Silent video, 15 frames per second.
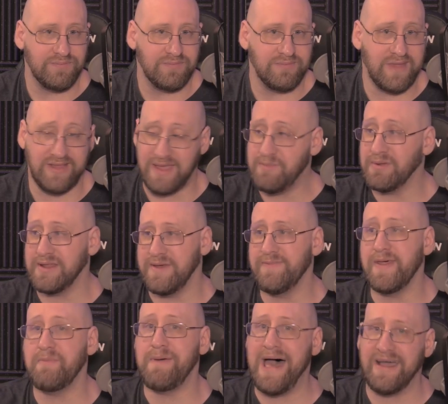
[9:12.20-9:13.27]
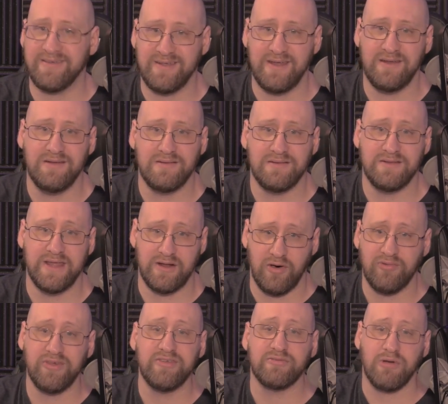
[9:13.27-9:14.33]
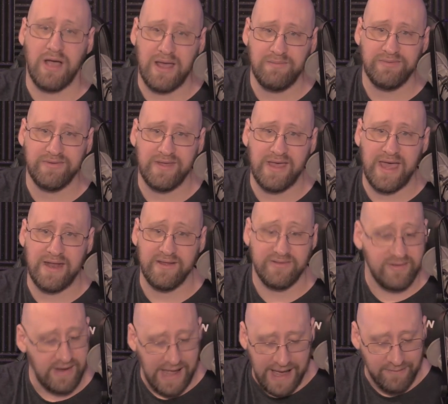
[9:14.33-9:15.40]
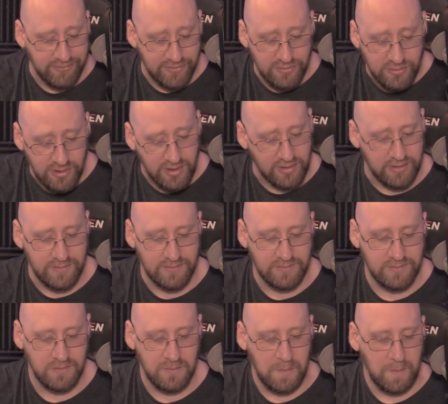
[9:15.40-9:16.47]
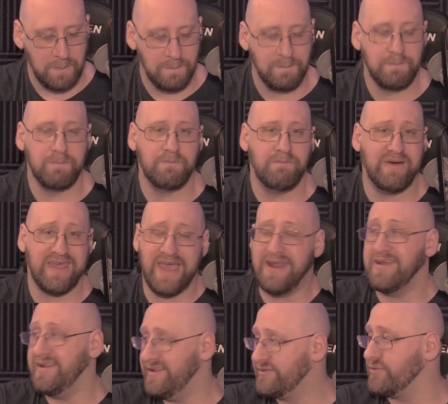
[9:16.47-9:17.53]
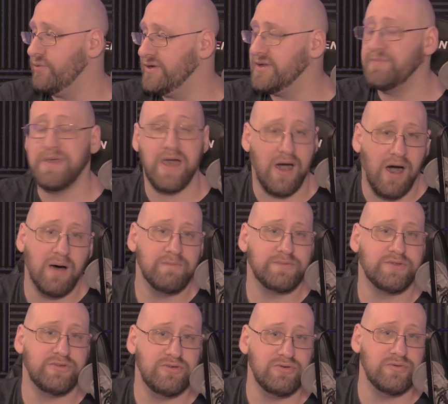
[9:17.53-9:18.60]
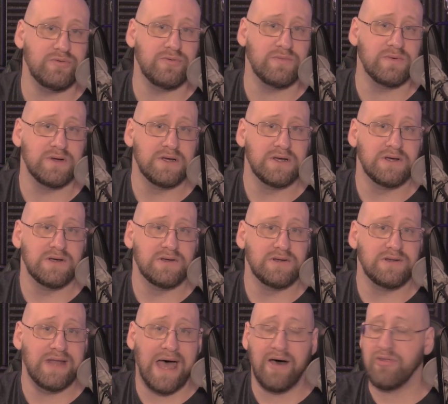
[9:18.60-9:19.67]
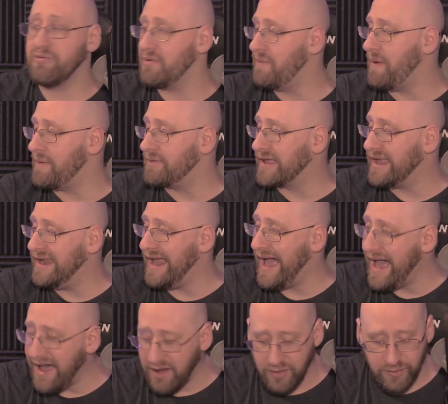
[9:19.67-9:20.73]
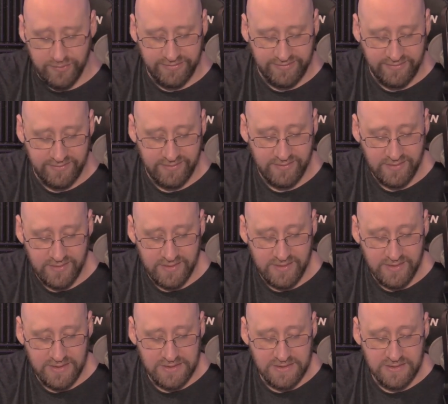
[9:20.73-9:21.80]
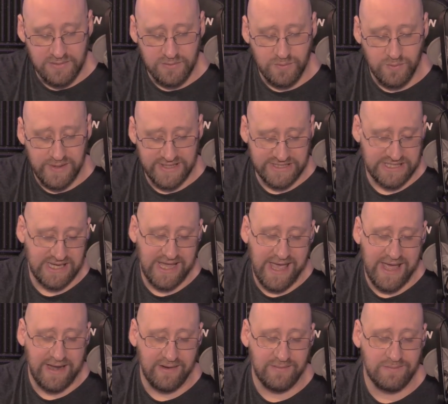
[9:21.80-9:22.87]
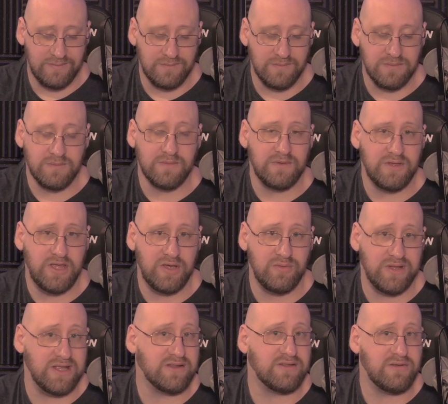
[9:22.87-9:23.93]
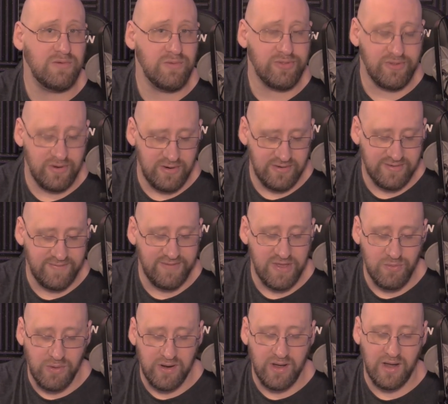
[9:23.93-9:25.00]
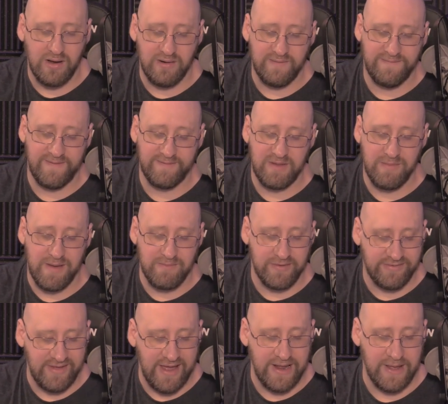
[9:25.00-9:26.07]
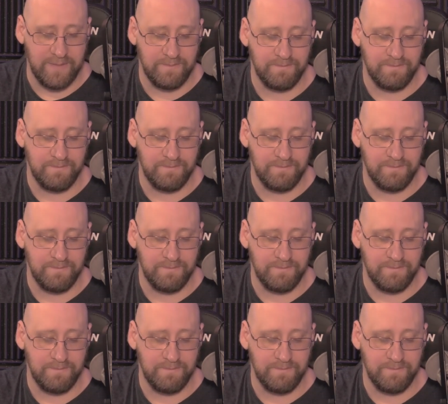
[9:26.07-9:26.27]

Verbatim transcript: that they believe that Paxton did all these crimes and is an absolute crook. But again, it is going to be up to now the Republican House, which again, you need two thirds of the 150 member Senate.